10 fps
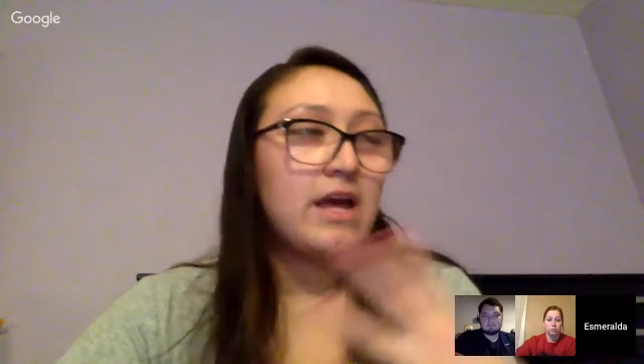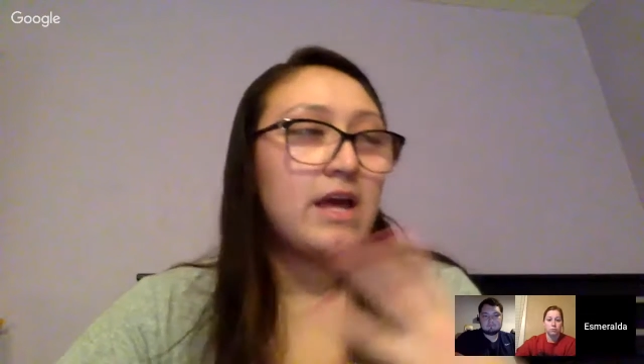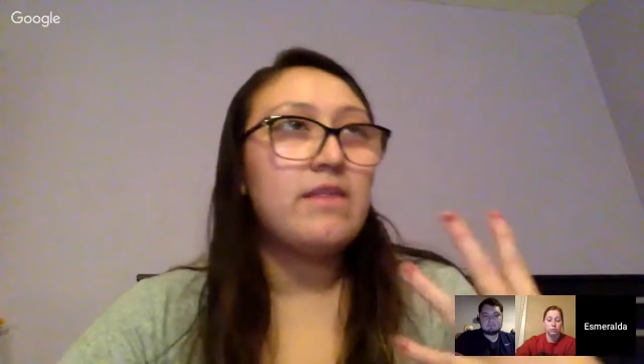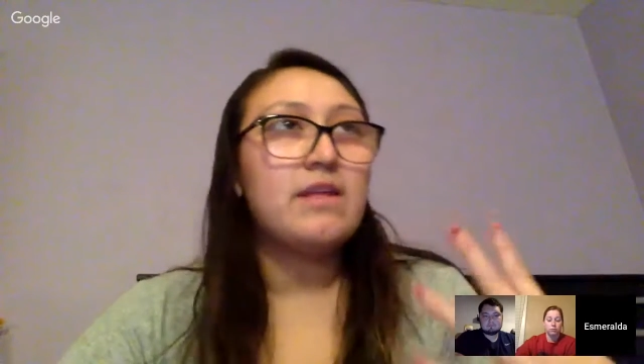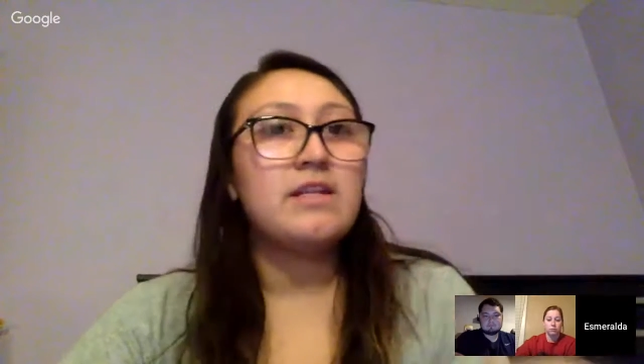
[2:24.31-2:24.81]

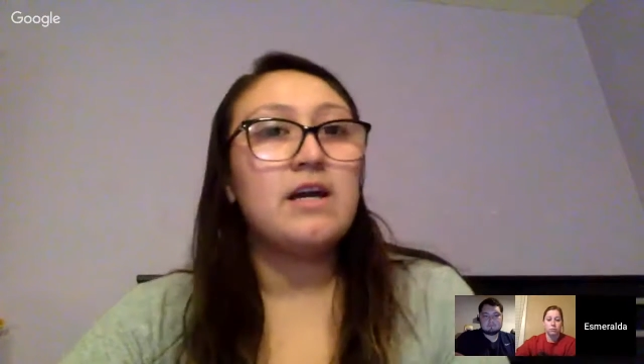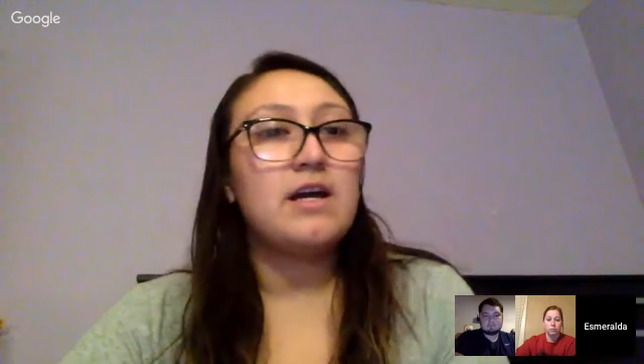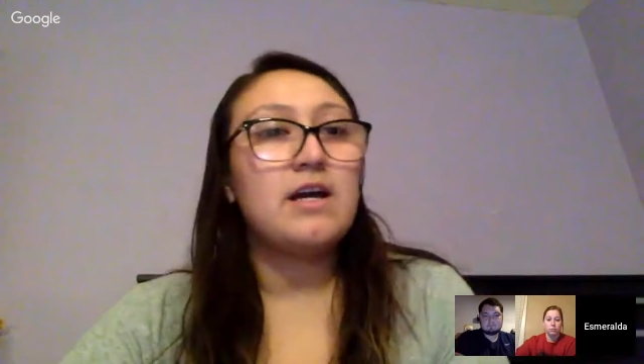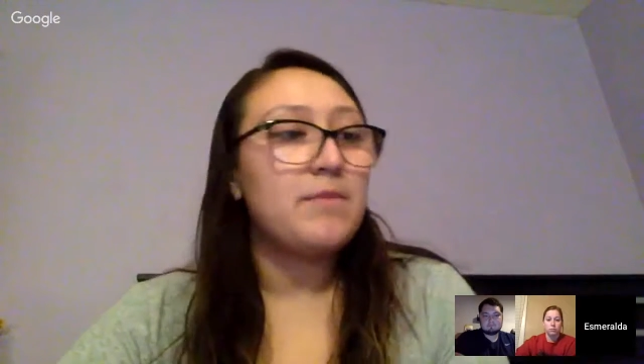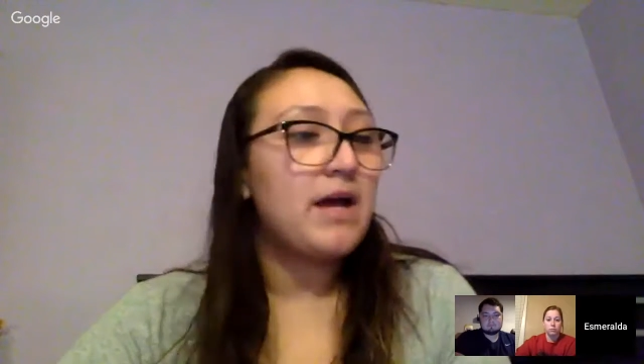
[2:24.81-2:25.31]
And then
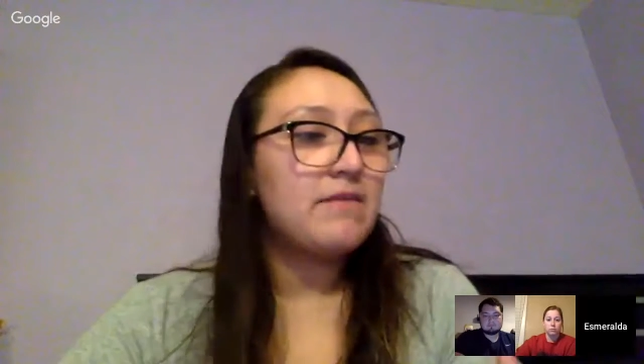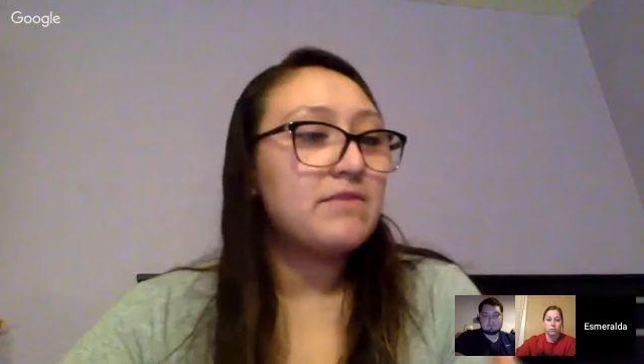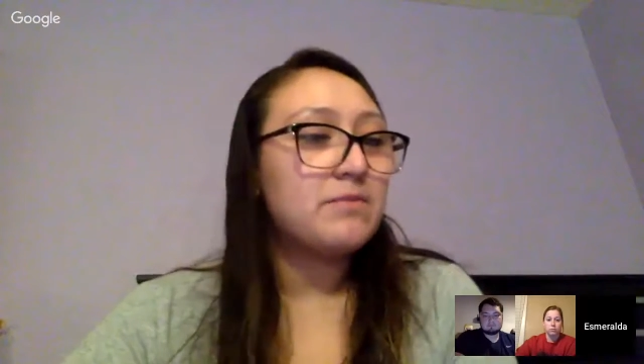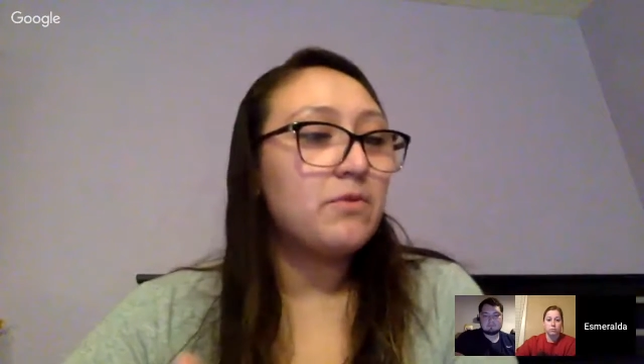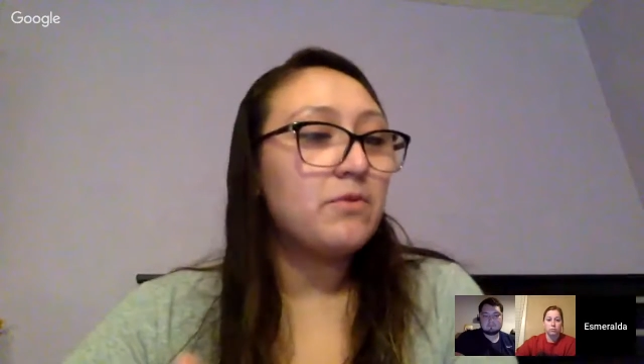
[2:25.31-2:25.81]
I have
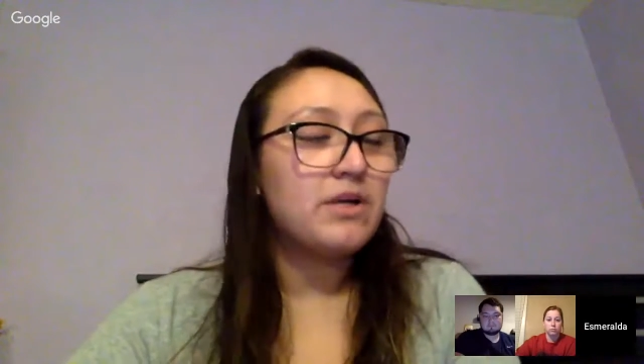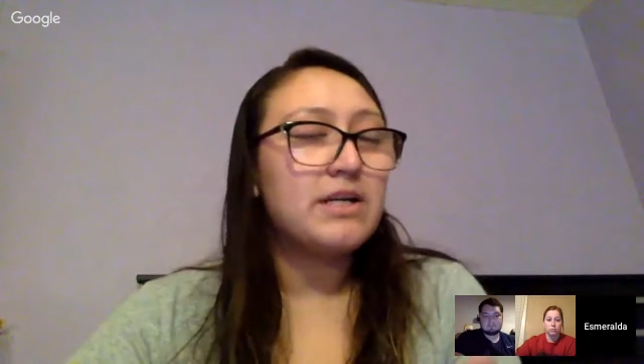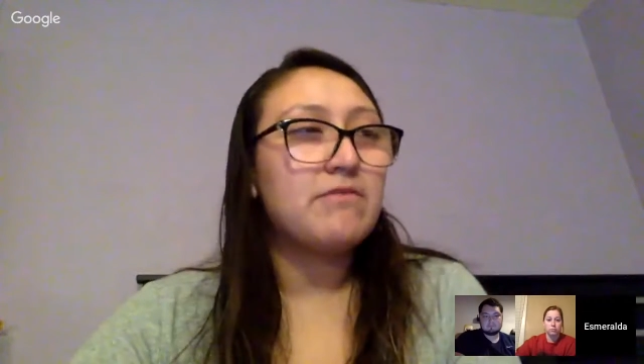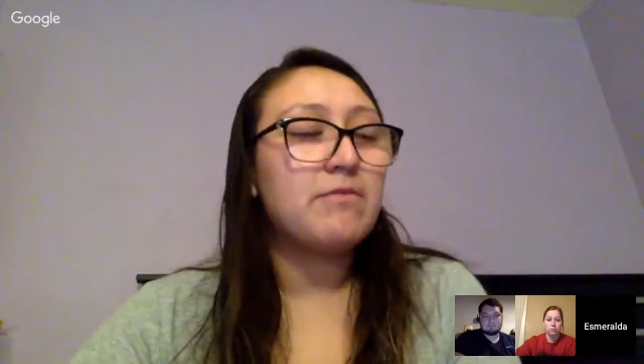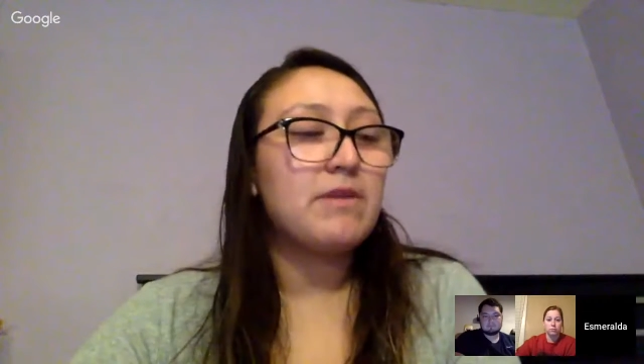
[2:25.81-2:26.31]
some more
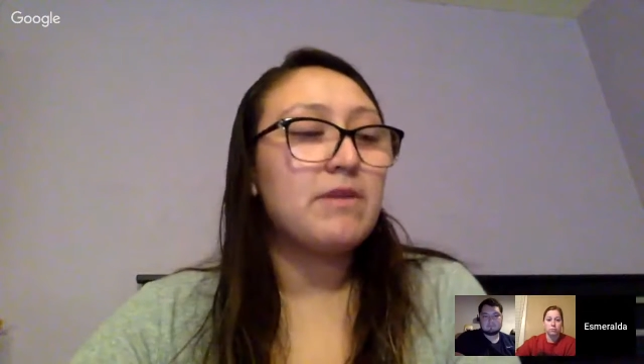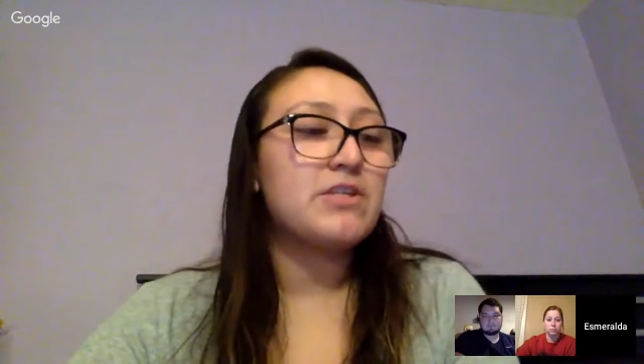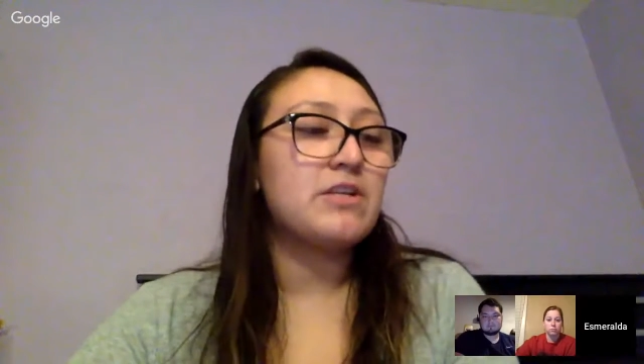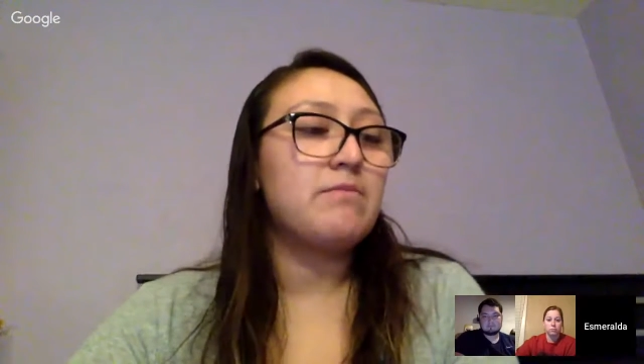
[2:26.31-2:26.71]
information